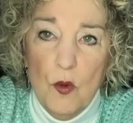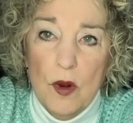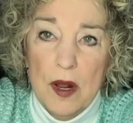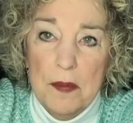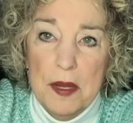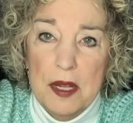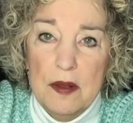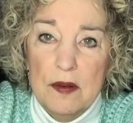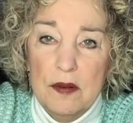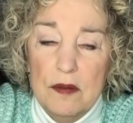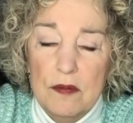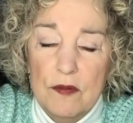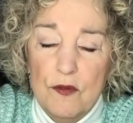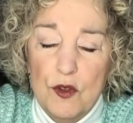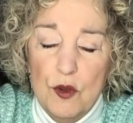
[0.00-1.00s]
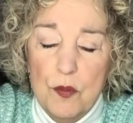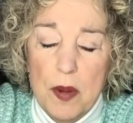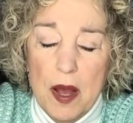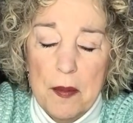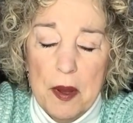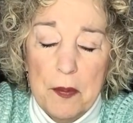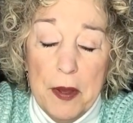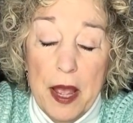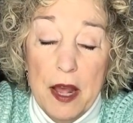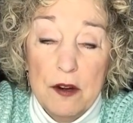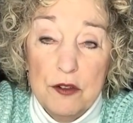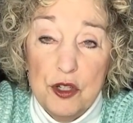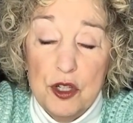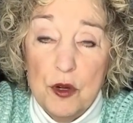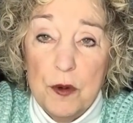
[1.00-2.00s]
what I mean, if you buy my
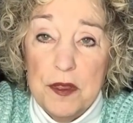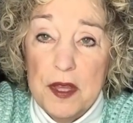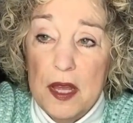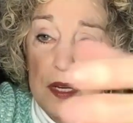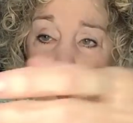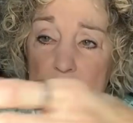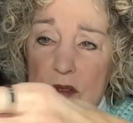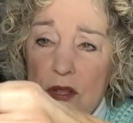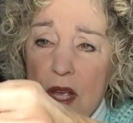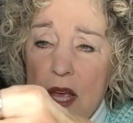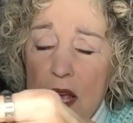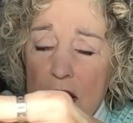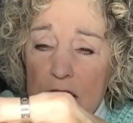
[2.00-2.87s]
patterns, you know what that is.